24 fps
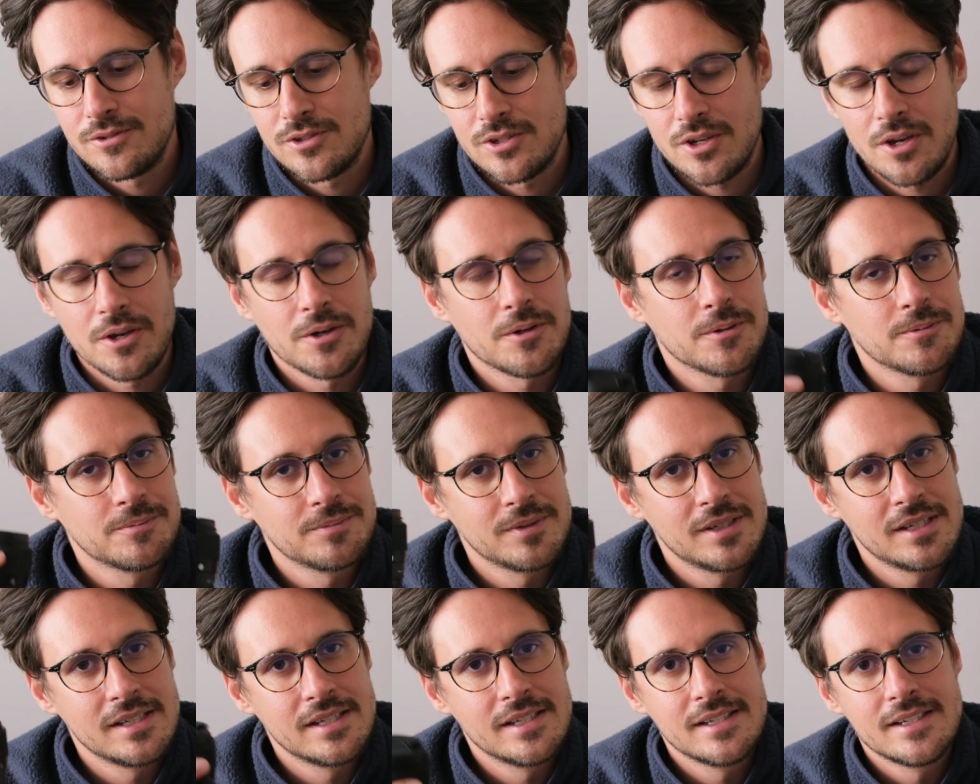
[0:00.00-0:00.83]
So
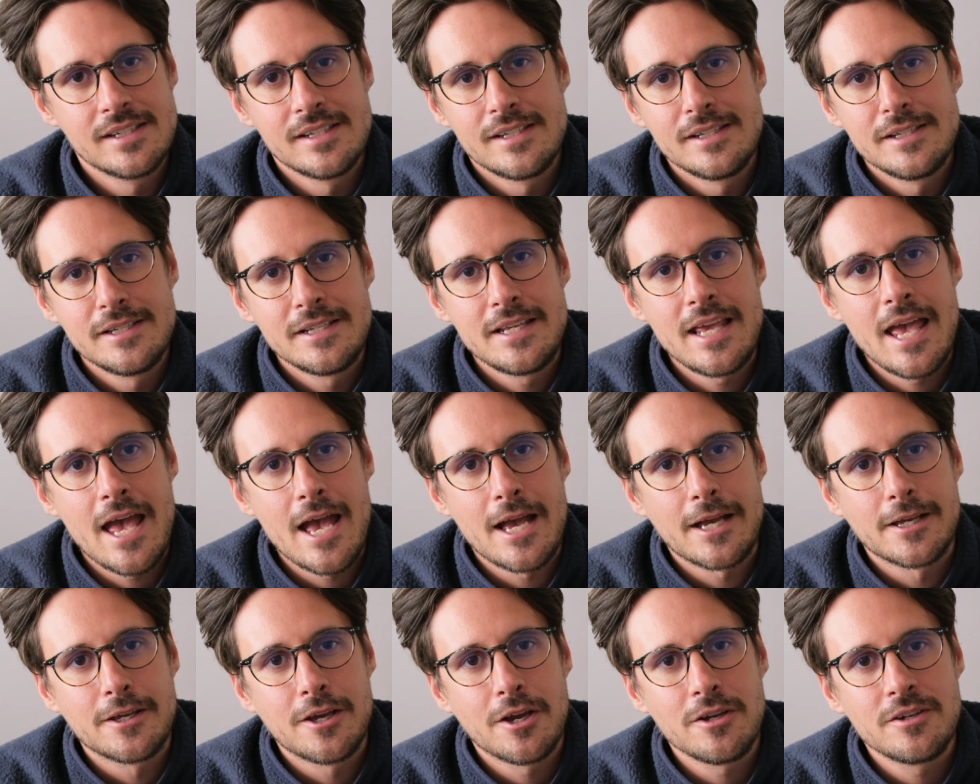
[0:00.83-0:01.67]

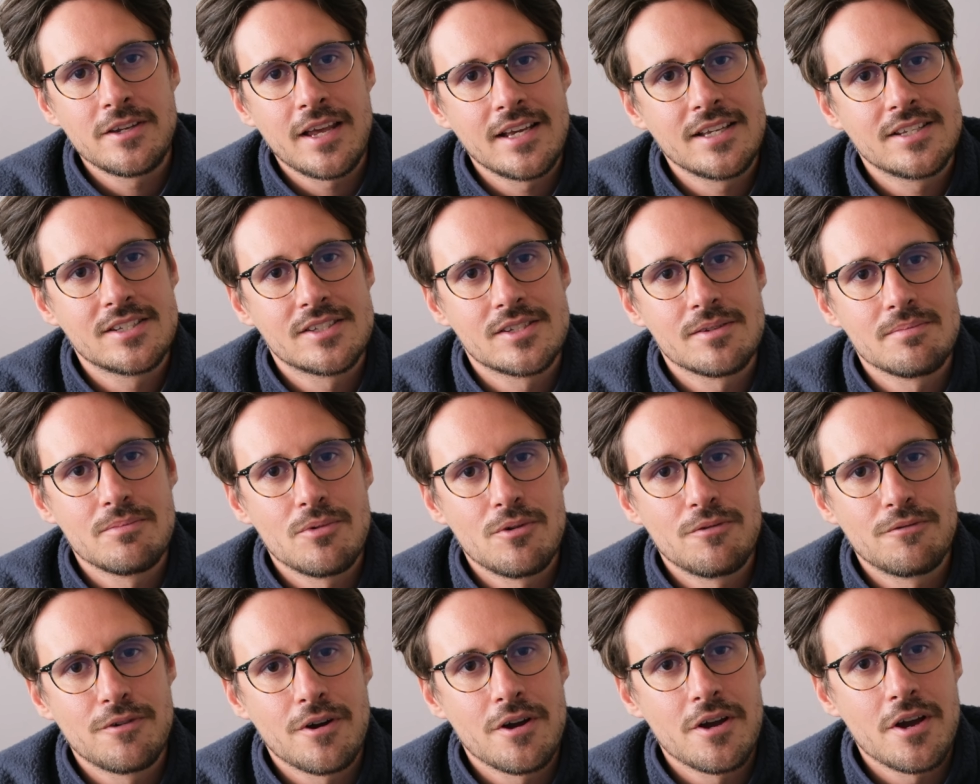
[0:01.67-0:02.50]
yeah, go take some
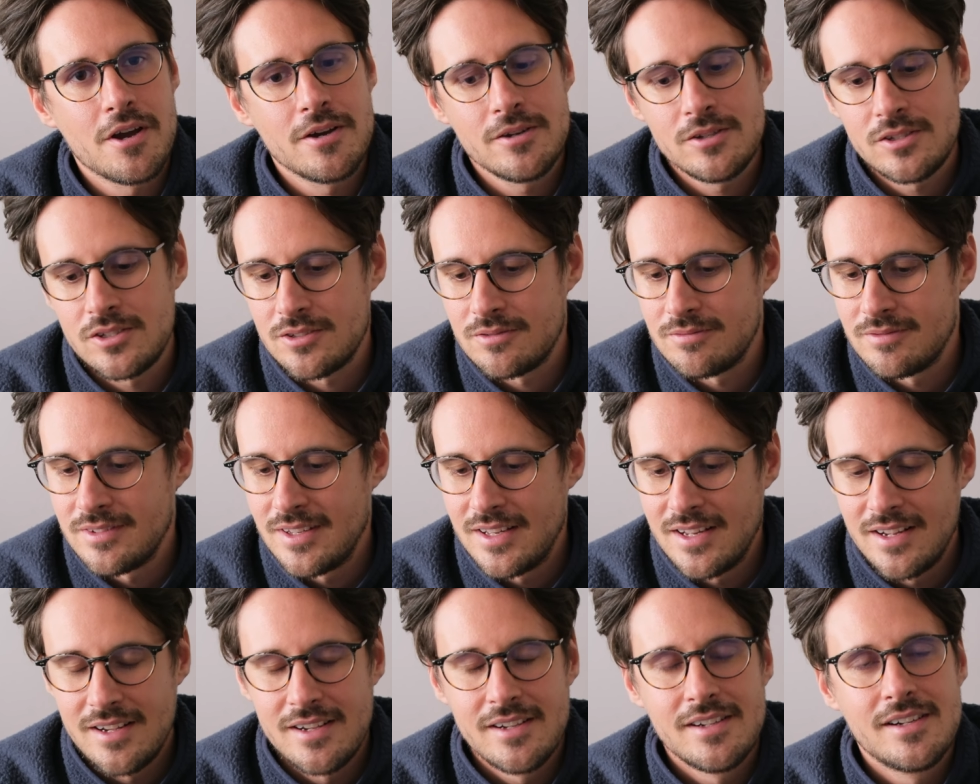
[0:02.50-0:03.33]
more photos,
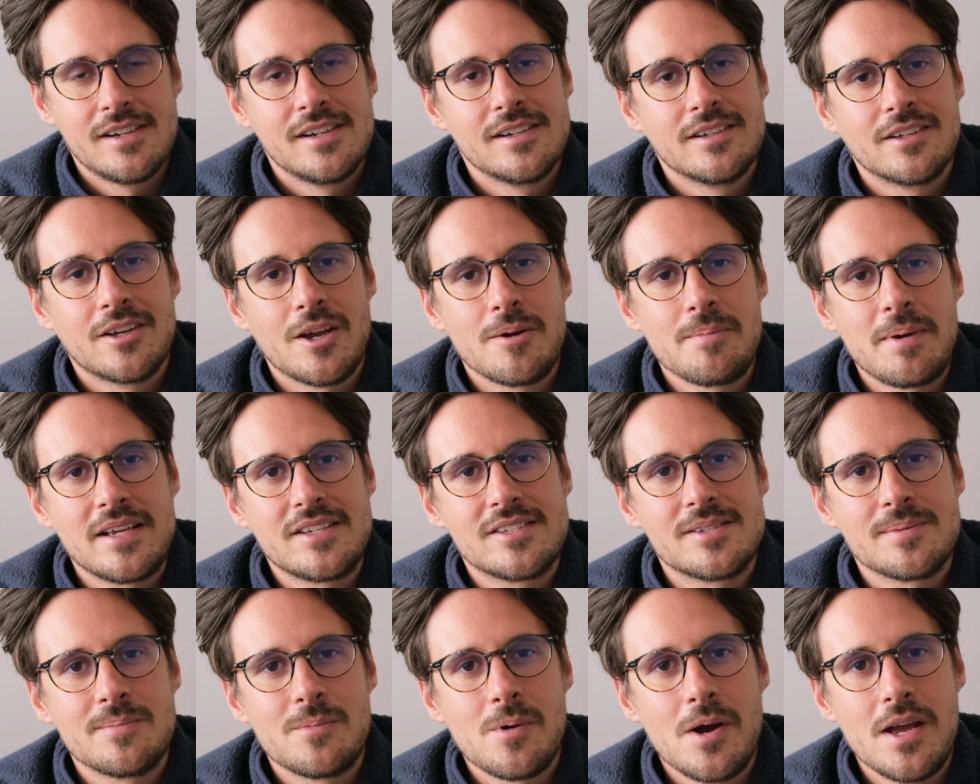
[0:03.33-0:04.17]
go make
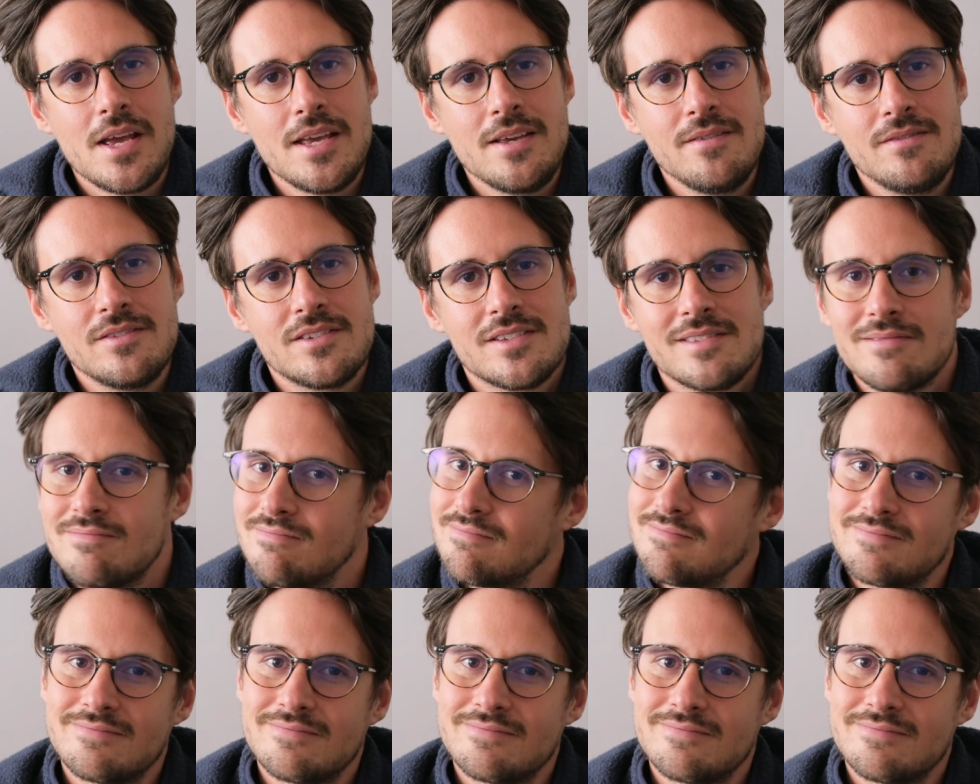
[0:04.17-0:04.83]
some waves,